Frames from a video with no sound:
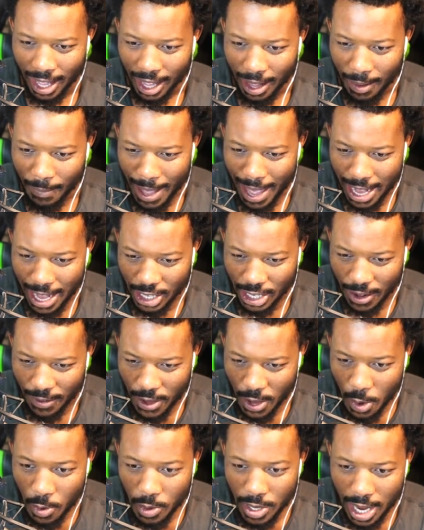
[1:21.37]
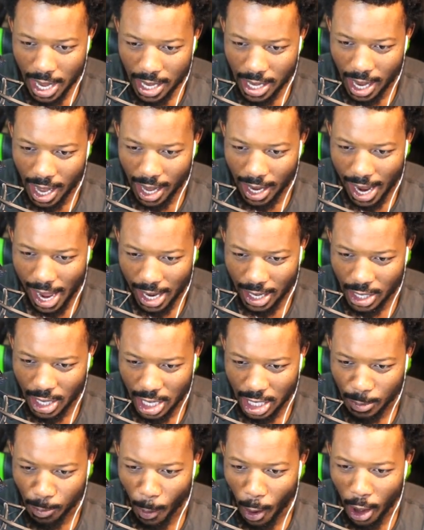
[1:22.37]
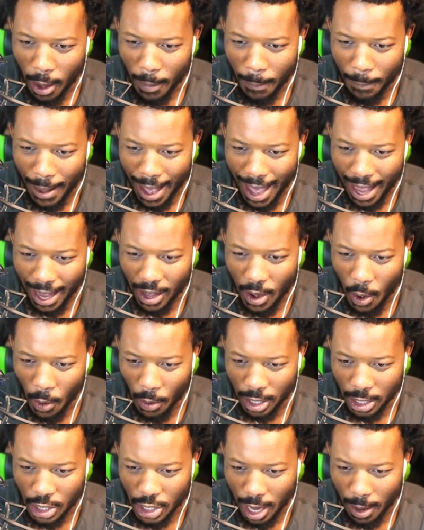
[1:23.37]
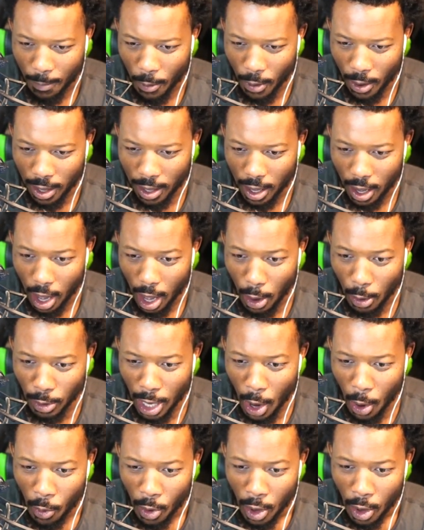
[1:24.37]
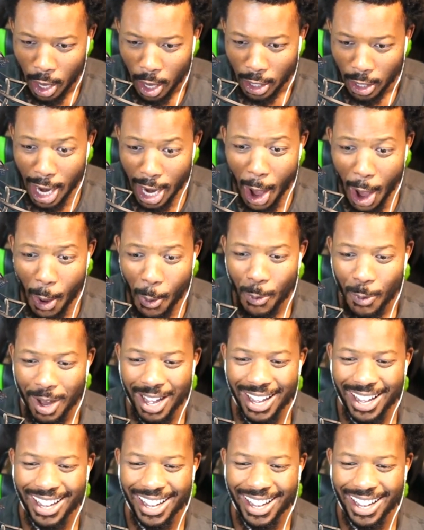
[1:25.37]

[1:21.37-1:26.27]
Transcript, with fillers: Imagine if you did not actually spawn back on the checkpoint. Oh no! No!